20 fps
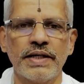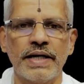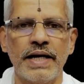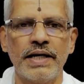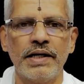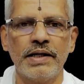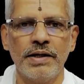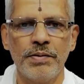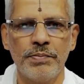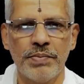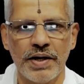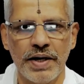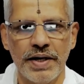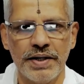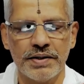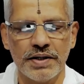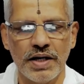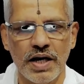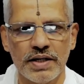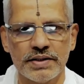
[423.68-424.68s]
can
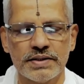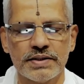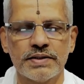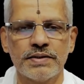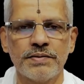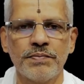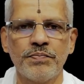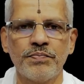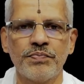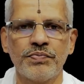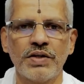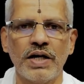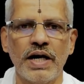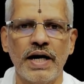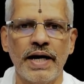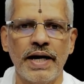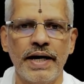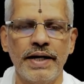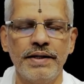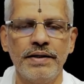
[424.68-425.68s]
liberate us
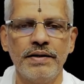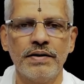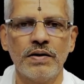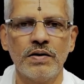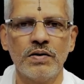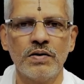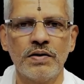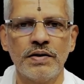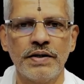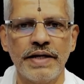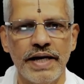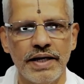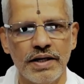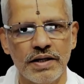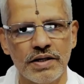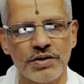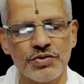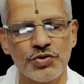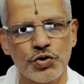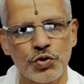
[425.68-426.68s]
and take
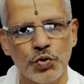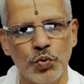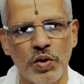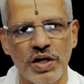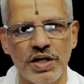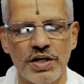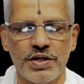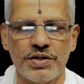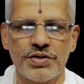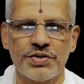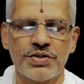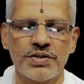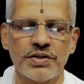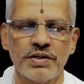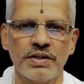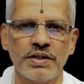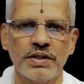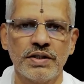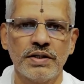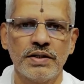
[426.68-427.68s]
us towards
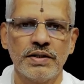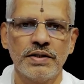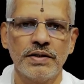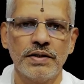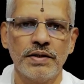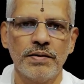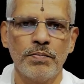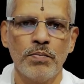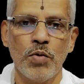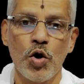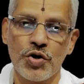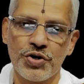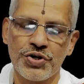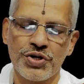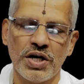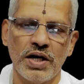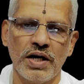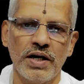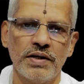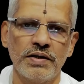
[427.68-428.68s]

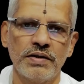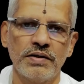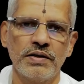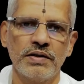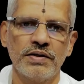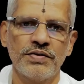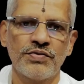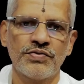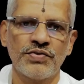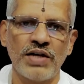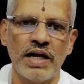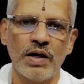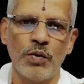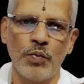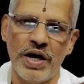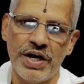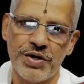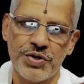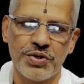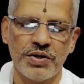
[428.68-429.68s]
moksha,
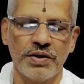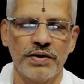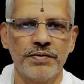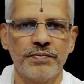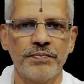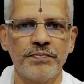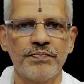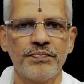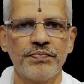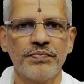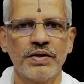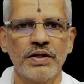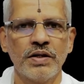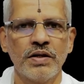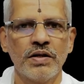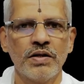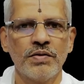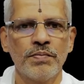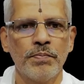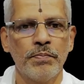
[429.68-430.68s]
salvation,
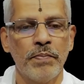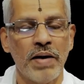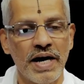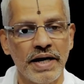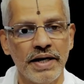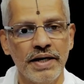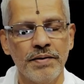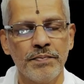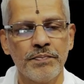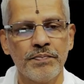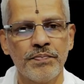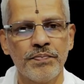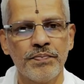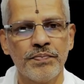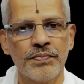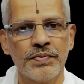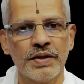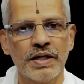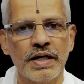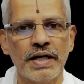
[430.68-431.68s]
by
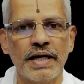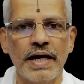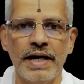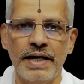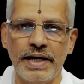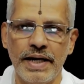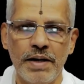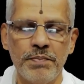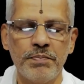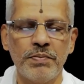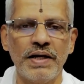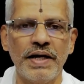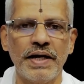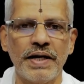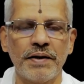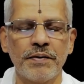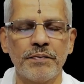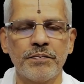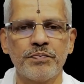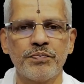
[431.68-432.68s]

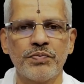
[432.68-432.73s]
enabling